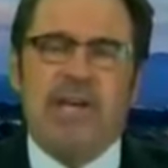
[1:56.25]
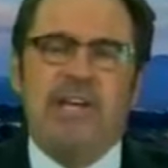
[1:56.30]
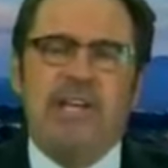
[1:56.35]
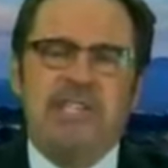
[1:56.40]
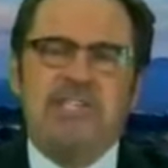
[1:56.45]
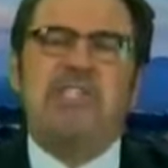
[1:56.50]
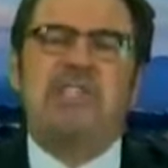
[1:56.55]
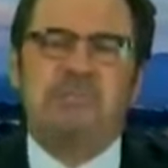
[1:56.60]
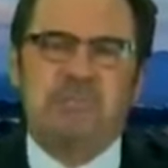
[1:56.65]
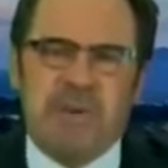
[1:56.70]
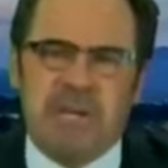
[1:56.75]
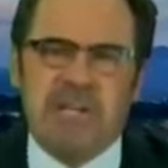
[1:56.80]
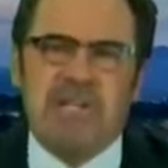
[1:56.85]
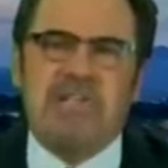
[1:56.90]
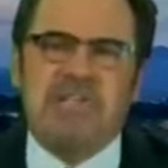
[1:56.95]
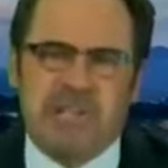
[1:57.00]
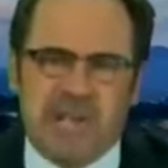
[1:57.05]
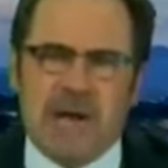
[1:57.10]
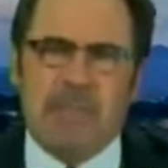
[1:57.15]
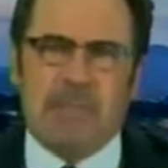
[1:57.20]
it
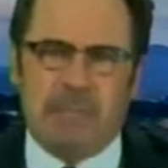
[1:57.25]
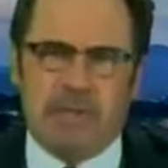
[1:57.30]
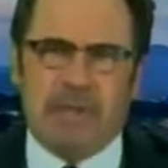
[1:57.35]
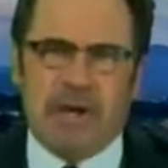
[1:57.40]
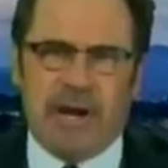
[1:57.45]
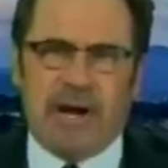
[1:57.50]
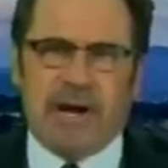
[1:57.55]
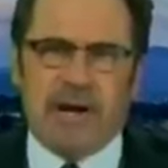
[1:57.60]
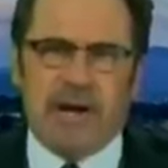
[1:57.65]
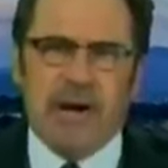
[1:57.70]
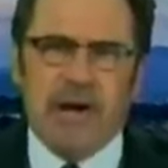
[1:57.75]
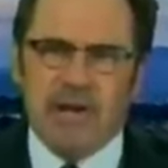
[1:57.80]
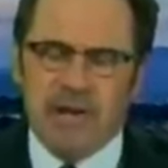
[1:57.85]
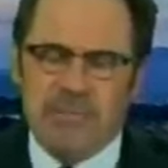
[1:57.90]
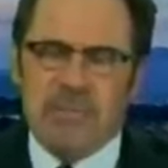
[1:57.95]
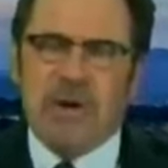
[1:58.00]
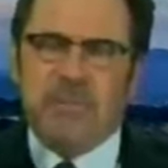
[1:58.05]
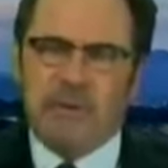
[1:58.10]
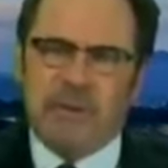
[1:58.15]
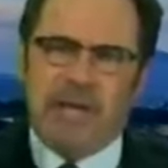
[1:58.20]
speeds up there.
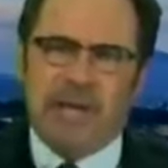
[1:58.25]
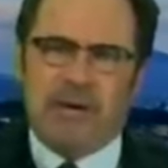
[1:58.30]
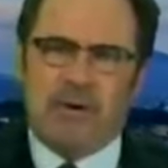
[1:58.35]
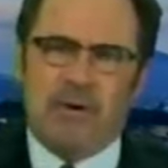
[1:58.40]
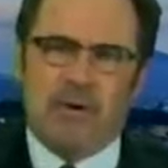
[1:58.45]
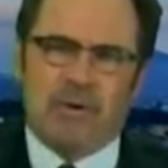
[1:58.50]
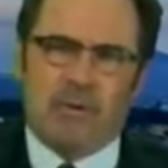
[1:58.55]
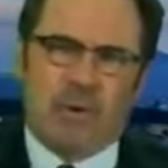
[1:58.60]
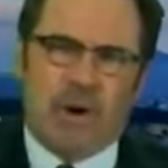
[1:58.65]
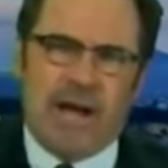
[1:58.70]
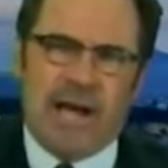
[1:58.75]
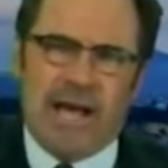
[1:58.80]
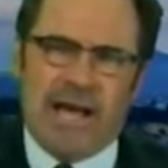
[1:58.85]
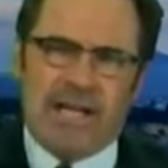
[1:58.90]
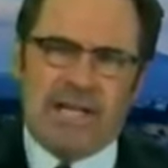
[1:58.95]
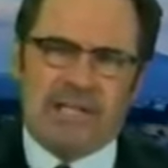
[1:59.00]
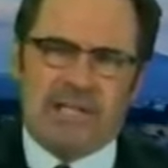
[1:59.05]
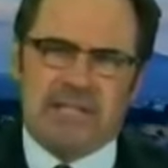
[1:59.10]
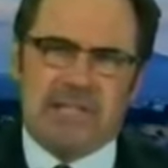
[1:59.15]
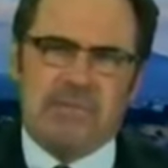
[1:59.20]
You remember that old
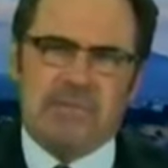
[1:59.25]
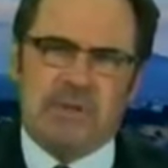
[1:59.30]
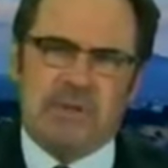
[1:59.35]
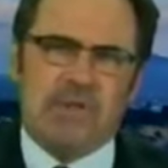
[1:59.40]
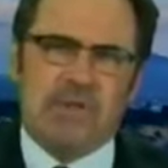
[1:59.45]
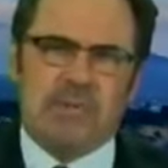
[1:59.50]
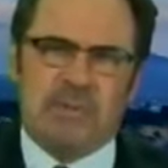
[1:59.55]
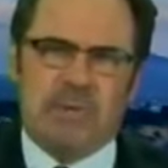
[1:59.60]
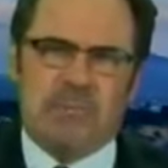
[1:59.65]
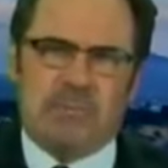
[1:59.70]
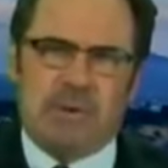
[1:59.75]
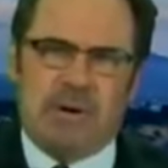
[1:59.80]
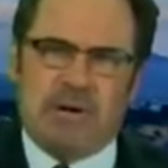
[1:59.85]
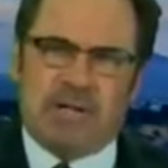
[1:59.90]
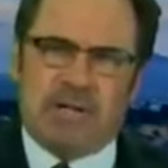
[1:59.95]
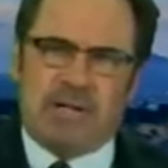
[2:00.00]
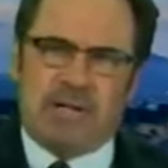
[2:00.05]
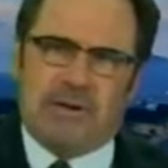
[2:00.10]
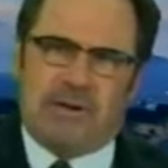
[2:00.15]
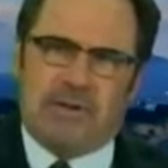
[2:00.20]
ride at the amusement
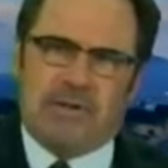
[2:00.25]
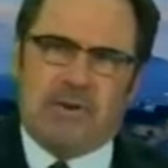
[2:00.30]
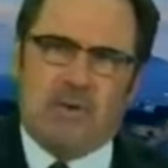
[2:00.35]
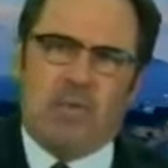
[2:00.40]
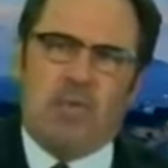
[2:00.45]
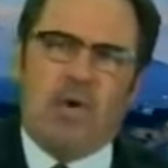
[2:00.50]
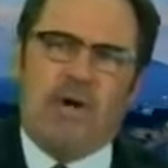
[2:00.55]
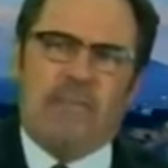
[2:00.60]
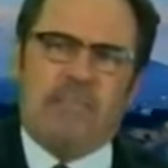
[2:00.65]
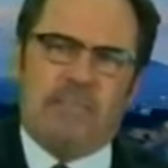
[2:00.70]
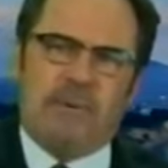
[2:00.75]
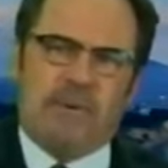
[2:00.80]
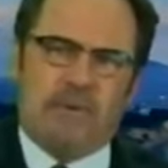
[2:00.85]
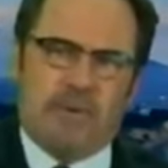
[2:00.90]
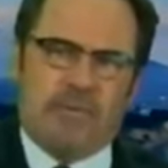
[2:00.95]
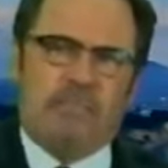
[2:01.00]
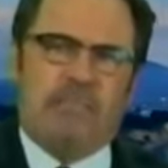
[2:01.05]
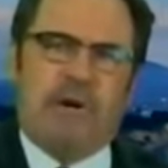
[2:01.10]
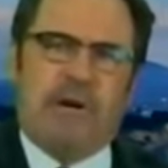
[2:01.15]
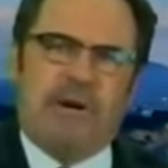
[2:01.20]
park called the whip? It
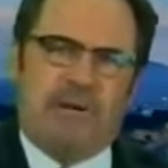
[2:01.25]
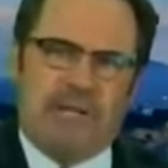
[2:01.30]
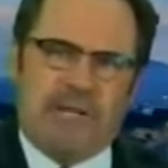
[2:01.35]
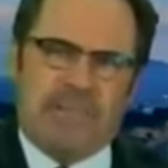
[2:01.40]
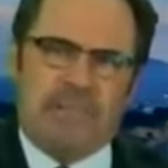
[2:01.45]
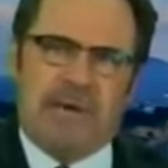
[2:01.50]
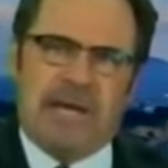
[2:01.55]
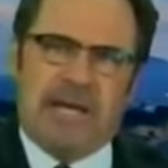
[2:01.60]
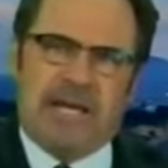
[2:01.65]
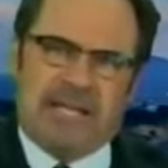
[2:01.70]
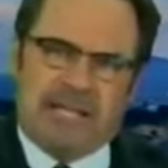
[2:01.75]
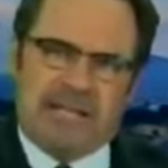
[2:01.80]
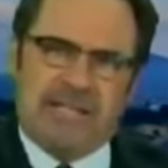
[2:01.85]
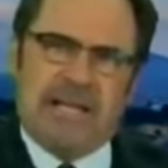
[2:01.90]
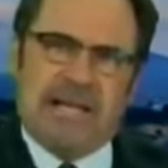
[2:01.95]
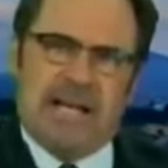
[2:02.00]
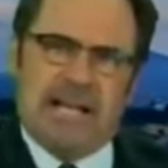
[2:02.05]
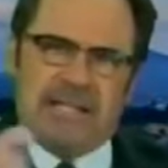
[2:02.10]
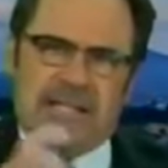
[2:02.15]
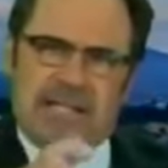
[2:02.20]
would barely make it
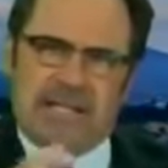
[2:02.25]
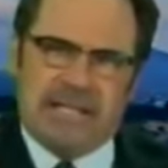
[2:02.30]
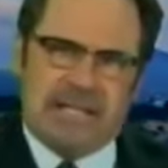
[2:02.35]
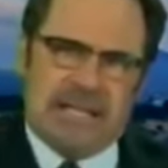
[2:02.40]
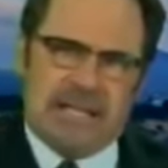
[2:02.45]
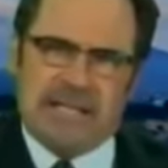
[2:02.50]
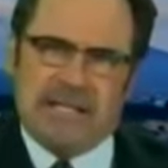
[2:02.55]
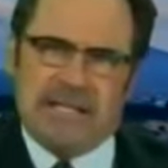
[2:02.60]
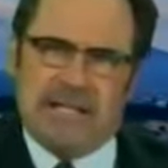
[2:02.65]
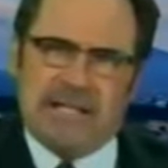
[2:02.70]
down to the end,